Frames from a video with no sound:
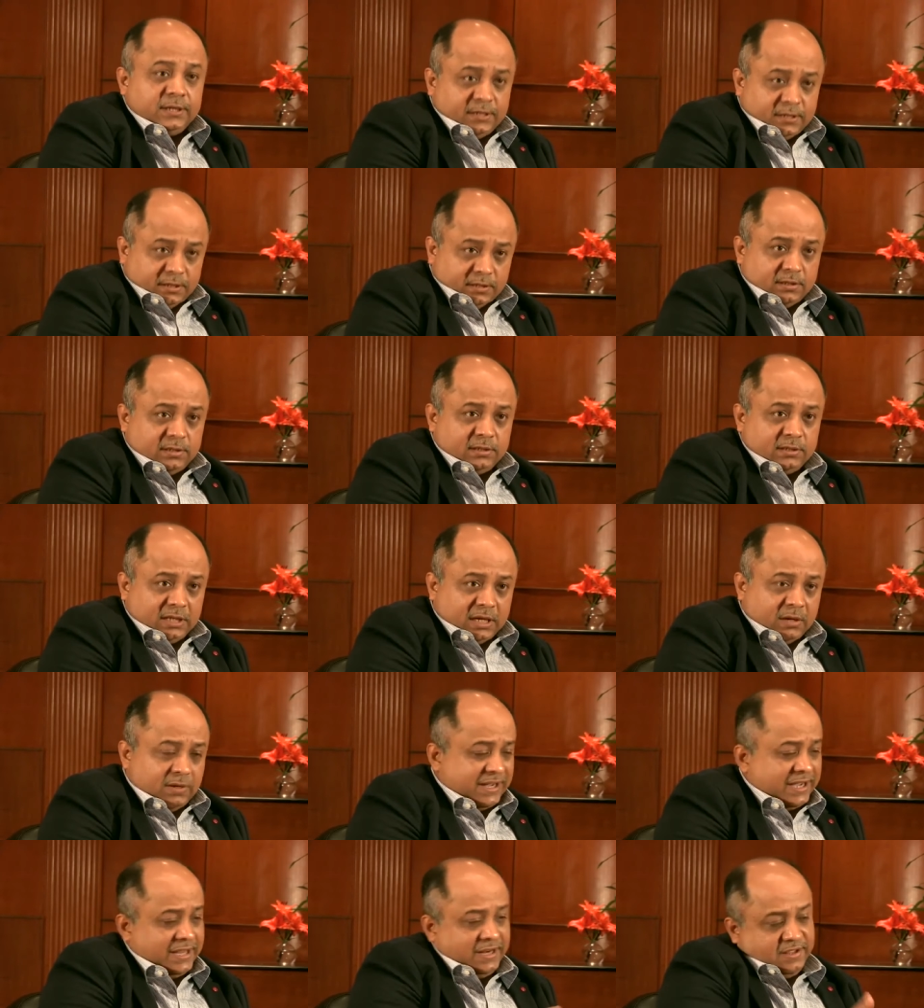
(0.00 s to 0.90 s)
Uh,
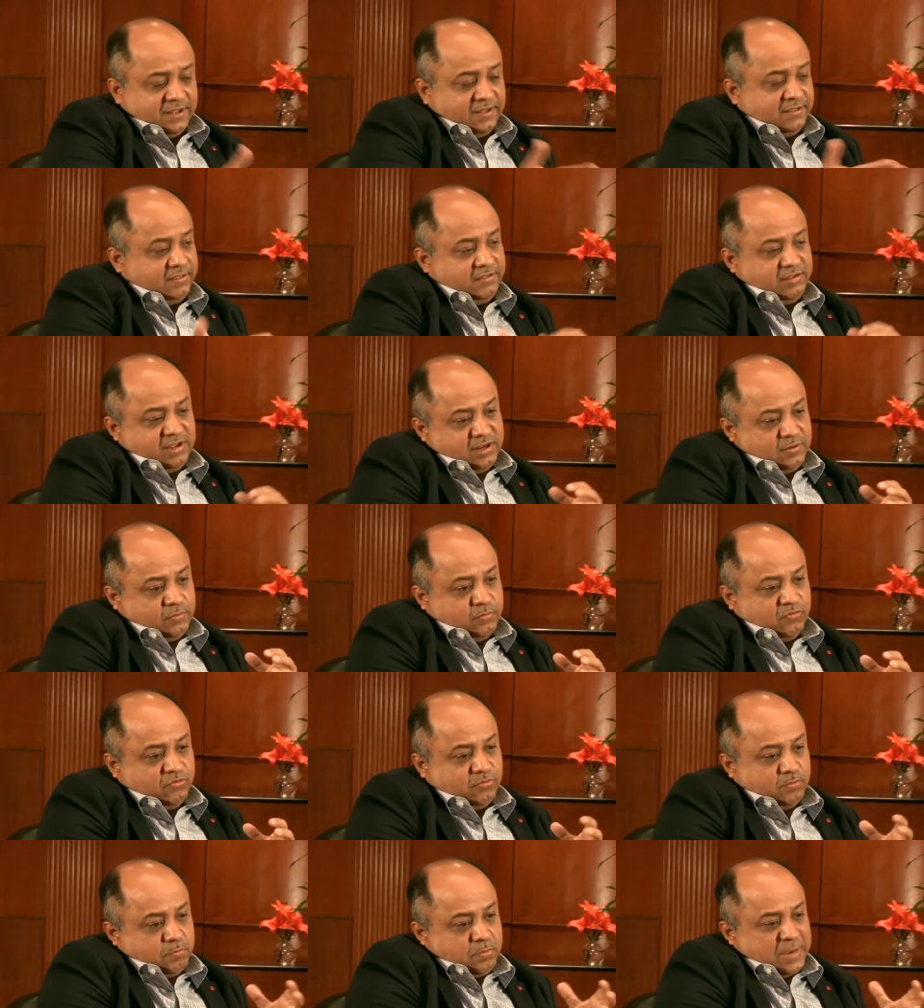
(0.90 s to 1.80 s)
now again, it it
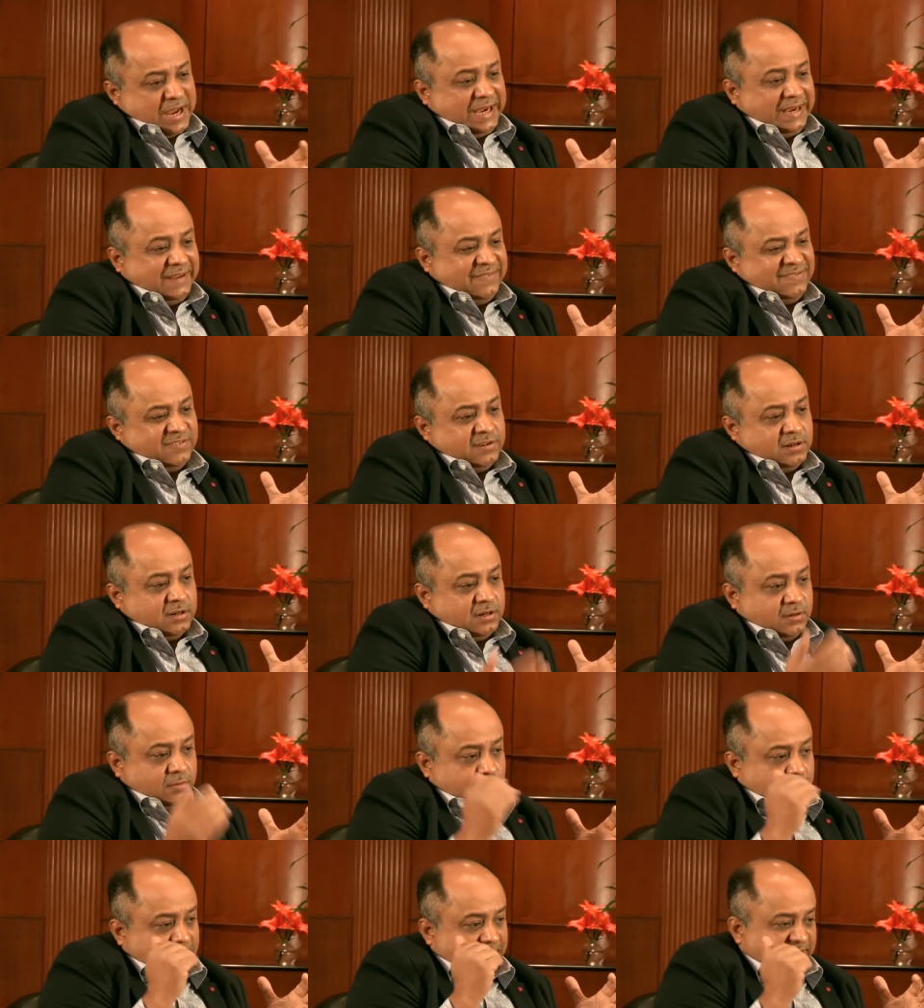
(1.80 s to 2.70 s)
may differ